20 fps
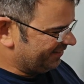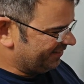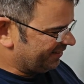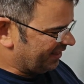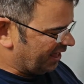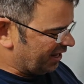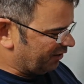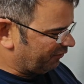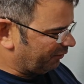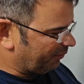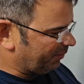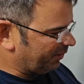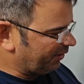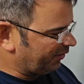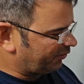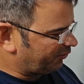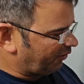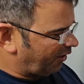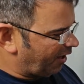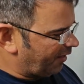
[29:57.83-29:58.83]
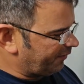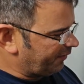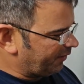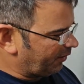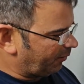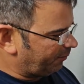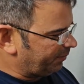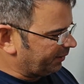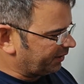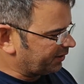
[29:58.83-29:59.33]
And everybody thought that
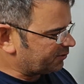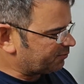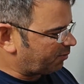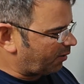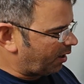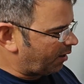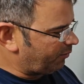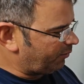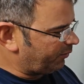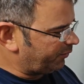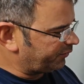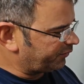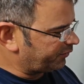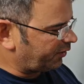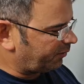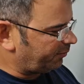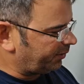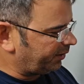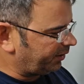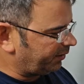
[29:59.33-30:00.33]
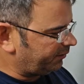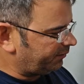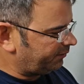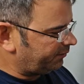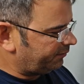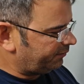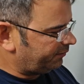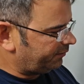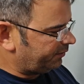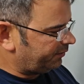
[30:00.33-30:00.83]
our biggest problem was to be,
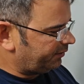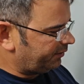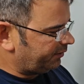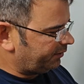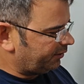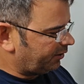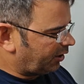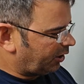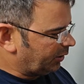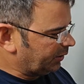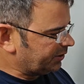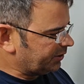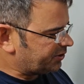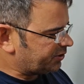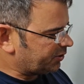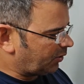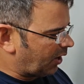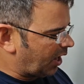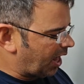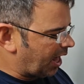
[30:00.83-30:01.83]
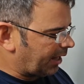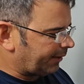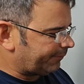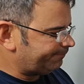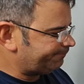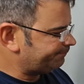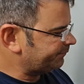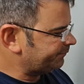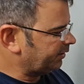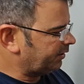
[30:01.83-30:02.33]
oh, it's so hot.
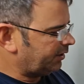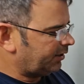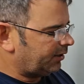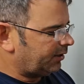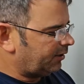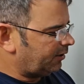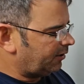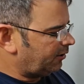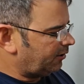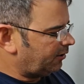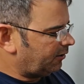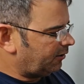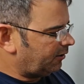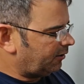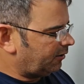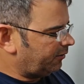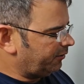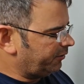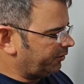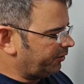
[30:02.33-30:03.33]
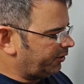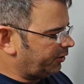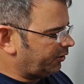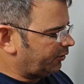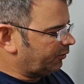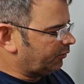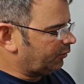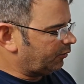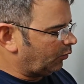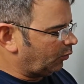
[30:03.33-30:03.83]

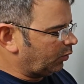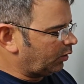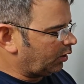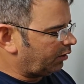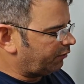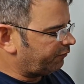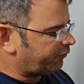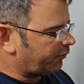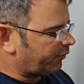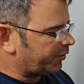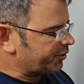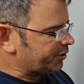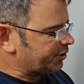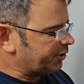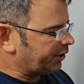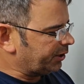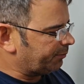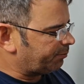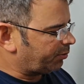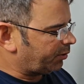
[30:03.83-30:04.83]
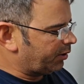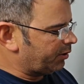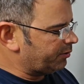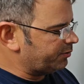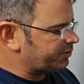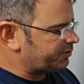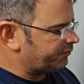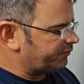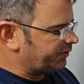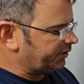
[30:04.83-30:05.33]
We're unfortunately
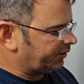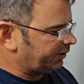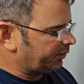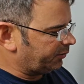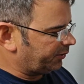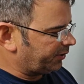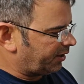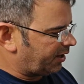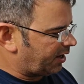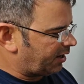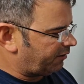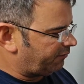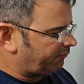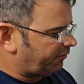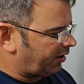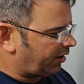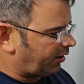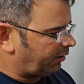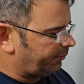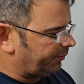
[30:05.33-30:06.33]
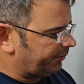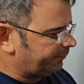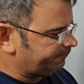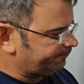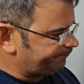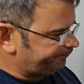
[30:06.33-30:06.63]
pros of dealing with a hot environment.